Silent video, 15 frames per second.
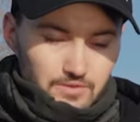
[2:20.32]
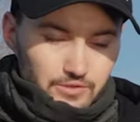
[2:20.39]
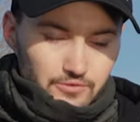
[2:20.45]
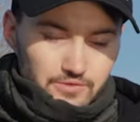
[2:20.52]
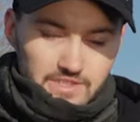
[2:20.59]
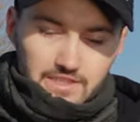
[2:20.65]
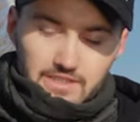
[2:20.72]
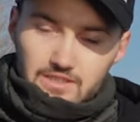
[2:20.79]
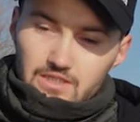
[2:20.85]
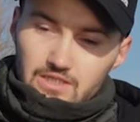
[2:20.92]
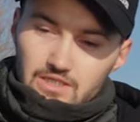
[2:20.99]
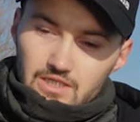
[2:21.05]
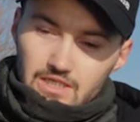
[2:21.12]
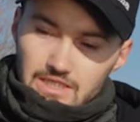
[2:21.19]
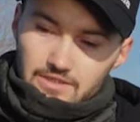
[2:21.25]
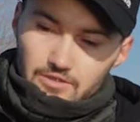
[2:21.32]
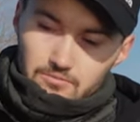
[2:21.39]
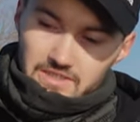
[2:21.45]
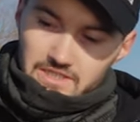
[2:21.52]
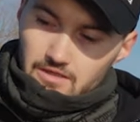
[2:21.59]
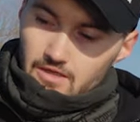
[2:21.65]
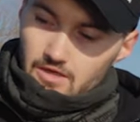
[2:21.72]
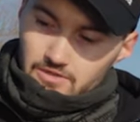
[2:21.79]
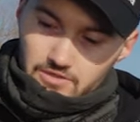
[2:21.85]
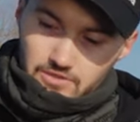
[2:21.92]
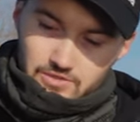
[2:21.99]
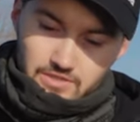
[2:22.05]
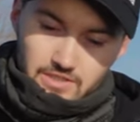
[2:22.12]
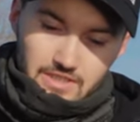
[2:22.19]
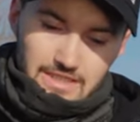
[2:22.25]
using a little bit
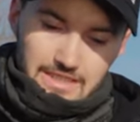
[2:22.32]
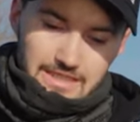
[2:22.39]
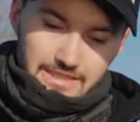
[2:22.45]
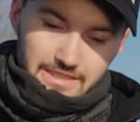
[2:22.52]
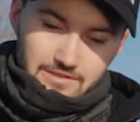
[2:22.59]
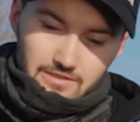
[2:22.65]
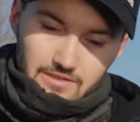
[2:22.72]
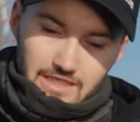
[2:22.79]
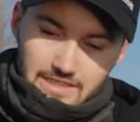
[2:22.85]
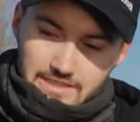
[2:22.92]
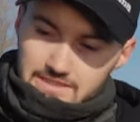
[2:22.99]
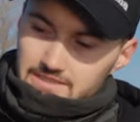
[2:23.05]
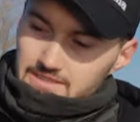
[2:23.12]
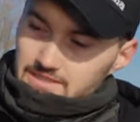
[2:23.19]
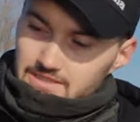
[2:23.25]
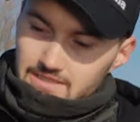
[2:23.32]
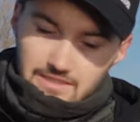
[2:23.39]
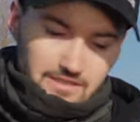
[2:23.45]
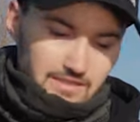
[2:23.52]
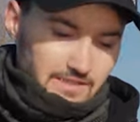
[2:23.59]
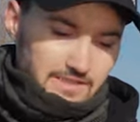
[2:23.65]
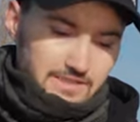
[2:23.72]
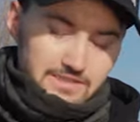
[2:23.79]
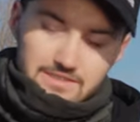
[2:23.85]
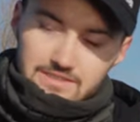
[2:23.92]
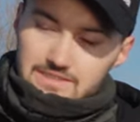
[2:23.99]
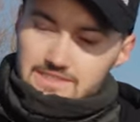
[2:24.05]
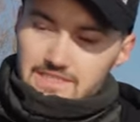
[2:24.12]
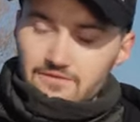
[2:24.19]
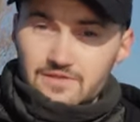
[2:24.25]
longer leader, like
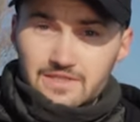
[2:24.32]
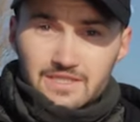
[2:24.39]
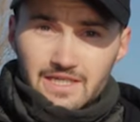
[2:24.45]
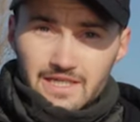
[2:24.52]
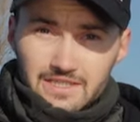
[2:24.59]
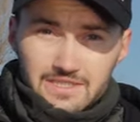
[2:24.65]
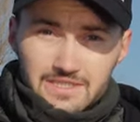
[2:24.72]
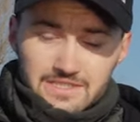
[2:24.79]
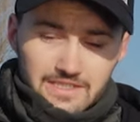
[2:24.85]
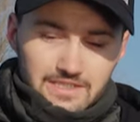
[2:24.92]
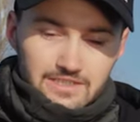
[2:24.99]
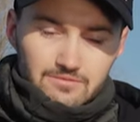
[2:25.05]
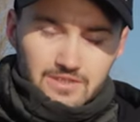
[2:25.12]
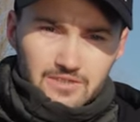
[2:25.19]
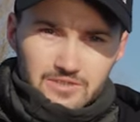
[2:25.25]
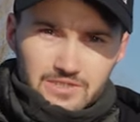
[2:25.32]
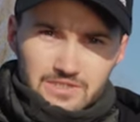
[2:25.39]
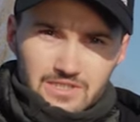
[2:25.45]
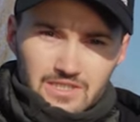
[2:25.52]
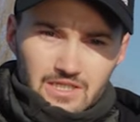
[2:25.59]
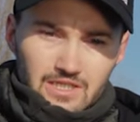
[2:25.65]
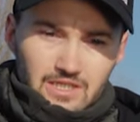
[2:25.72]
70-80 centimeters,